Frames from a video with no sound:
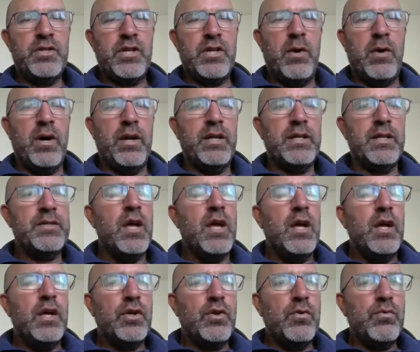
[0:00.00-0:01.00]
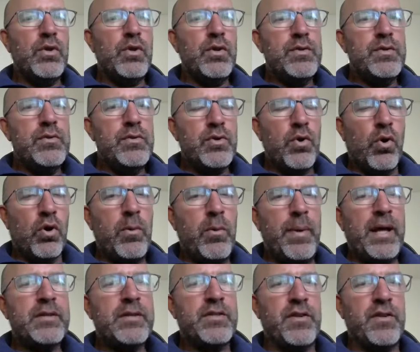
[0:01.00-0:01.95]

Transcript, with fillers: jawad is you, you talk about